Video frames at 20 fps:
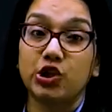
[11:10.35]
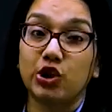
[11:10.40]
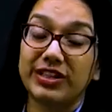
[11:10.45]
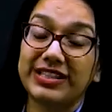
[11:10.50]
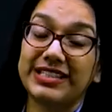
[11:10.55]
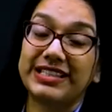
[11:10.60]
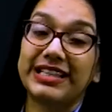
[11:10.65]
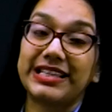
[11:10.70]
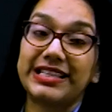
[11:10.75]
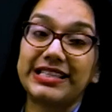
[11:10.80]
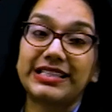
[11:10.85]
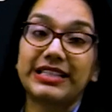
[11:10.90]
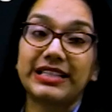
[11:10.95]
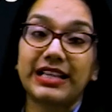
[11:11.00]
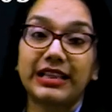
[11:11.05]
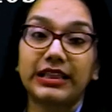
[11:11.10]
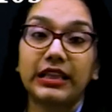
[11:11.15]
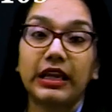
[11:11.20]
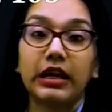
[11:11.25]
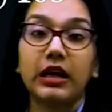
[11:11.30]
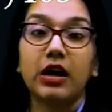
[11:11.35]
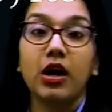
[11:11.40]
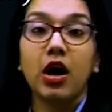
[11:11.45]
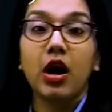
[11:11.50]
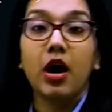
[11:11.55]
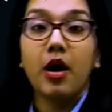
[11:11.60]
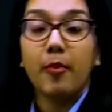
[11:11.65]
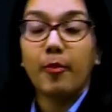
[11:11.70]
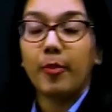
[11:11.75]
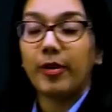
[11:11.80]
So this is nothing
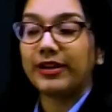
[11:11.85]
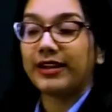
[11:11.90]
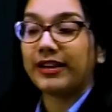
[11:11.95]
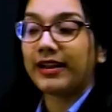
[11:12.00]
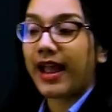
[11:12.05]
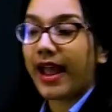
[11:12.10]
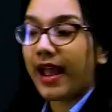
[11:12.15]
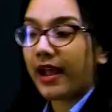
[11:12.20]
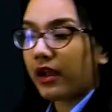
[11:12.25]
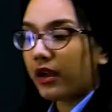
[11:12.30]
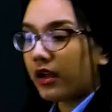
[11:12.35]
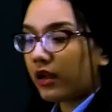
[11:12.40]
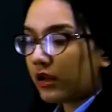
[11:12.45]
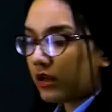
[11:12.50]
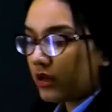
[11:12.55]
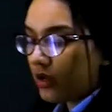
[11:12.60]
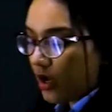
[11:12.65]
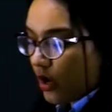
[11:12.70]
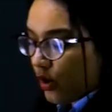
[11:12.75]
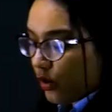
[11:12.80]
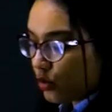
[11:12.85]
but an angle